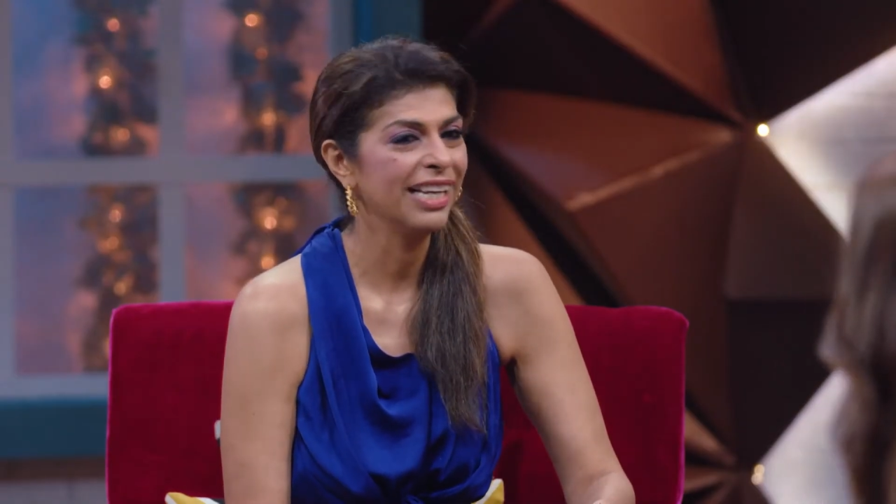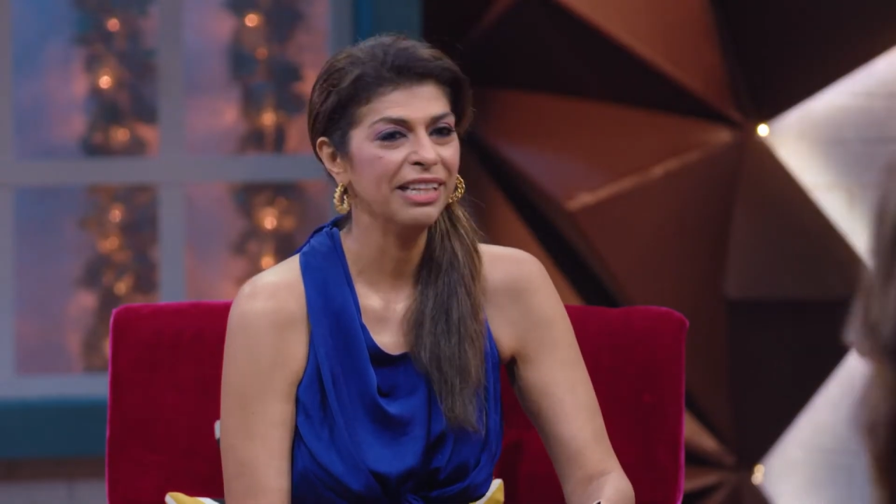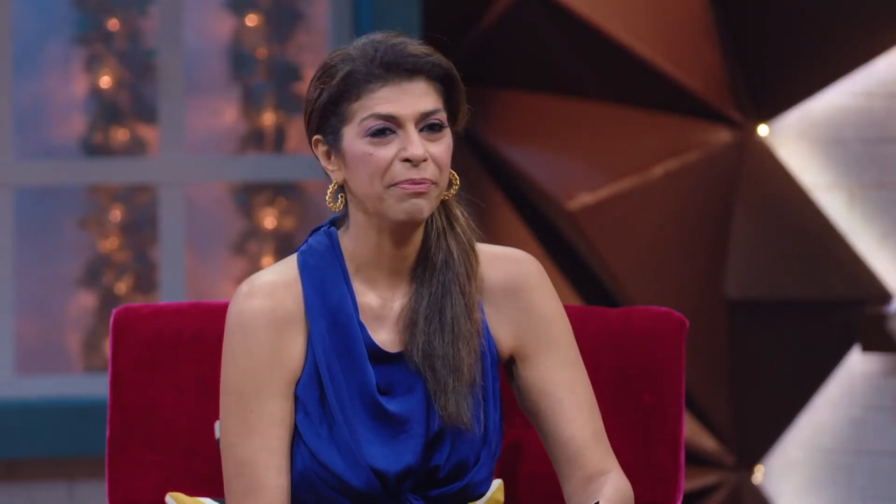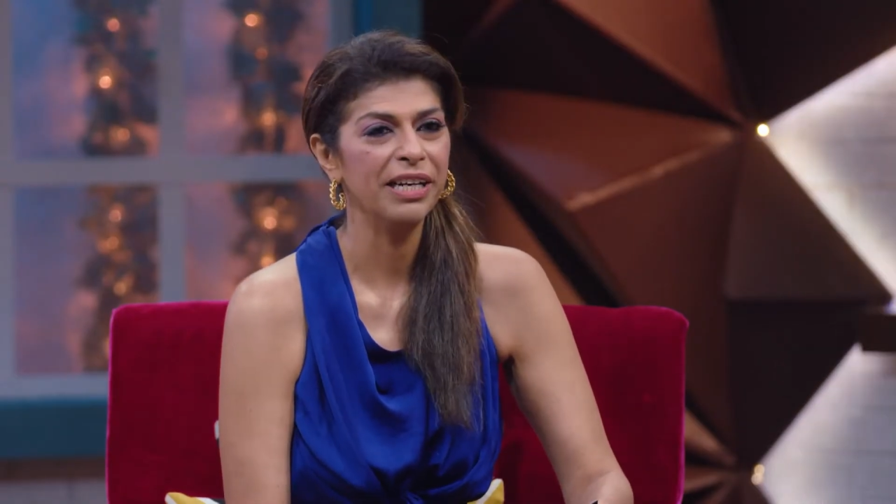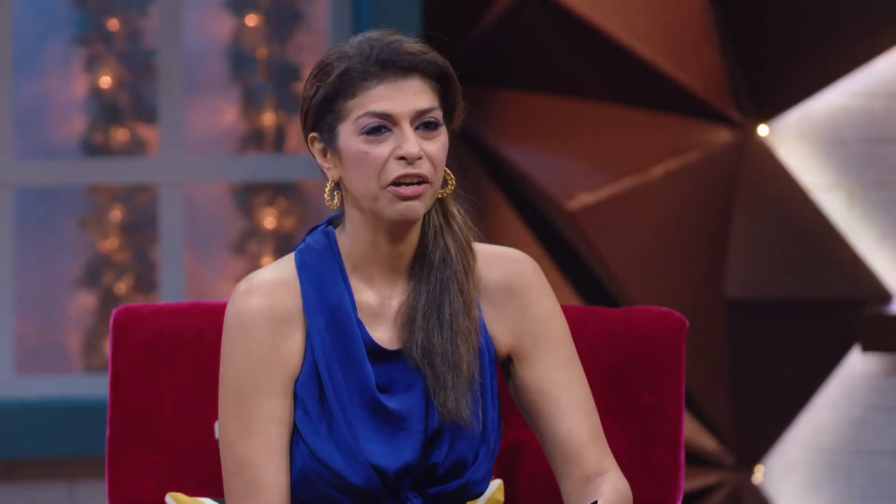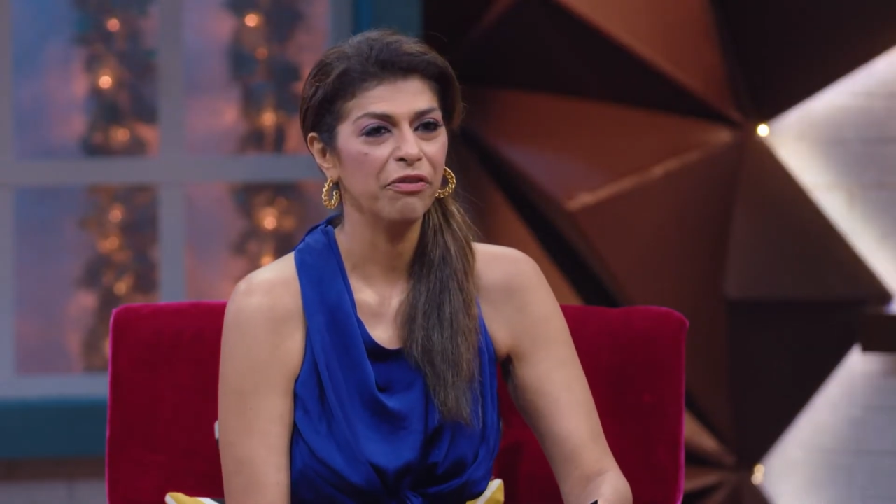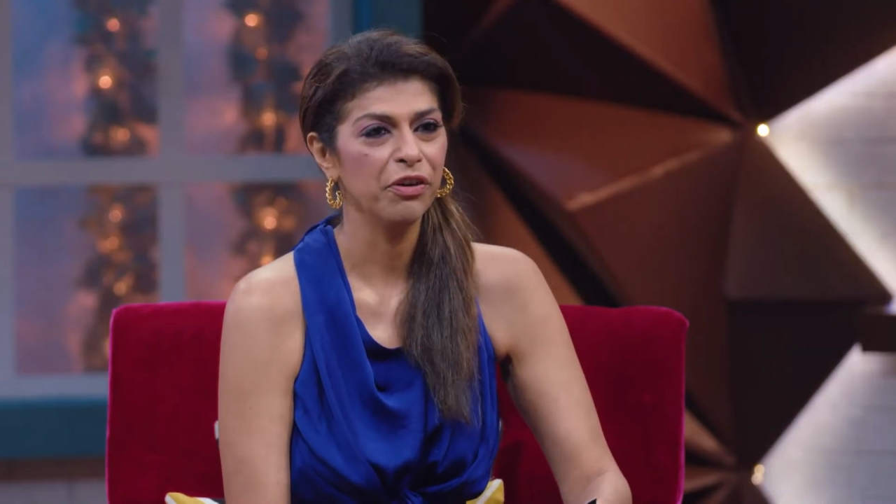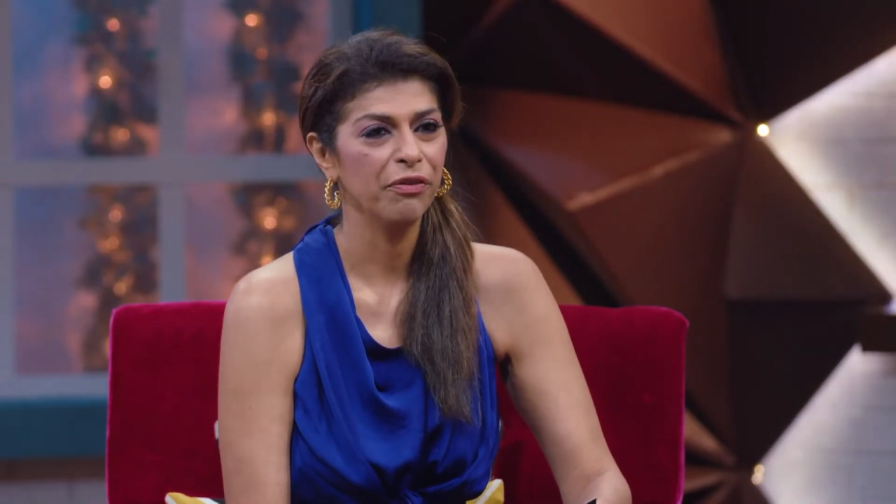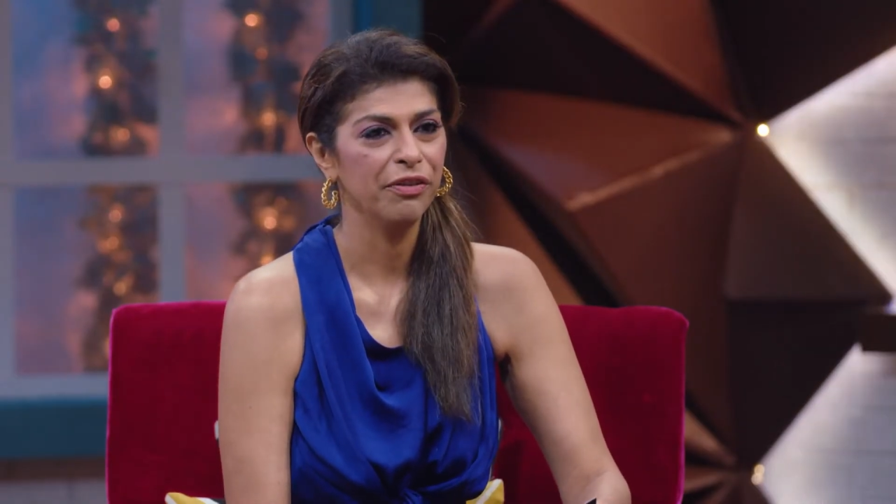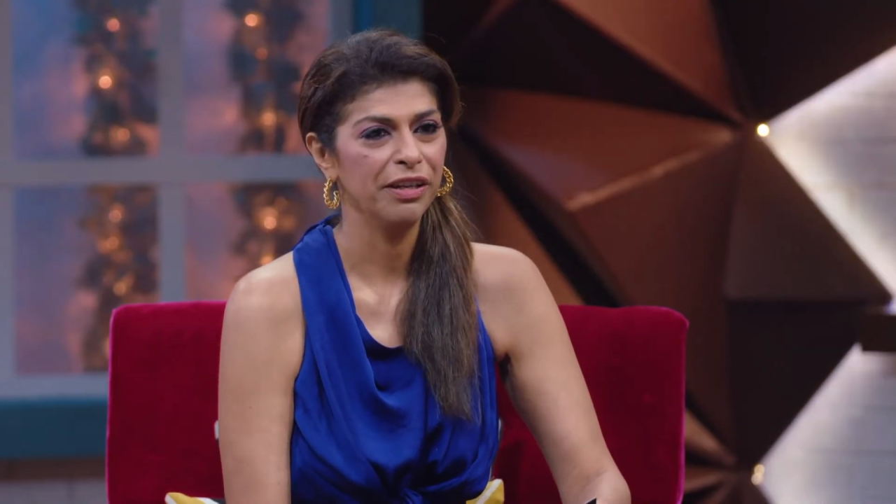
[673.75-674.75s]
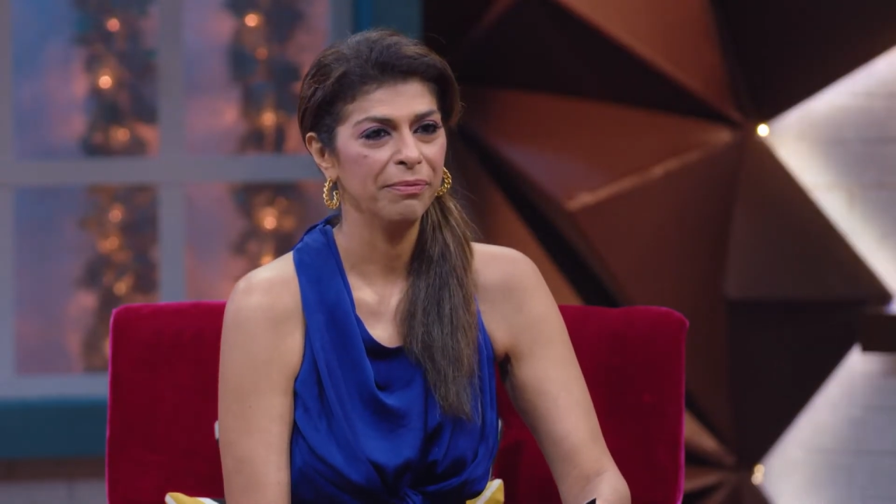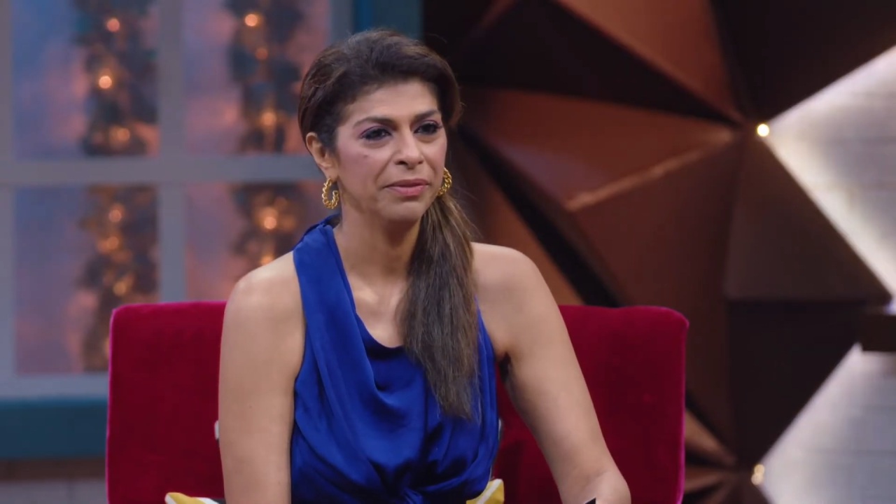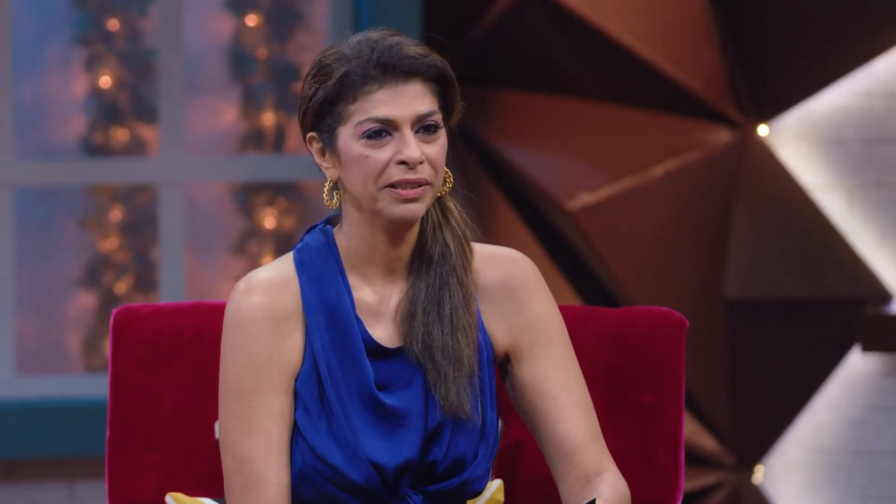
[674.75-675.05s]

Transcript: in the middle of your film.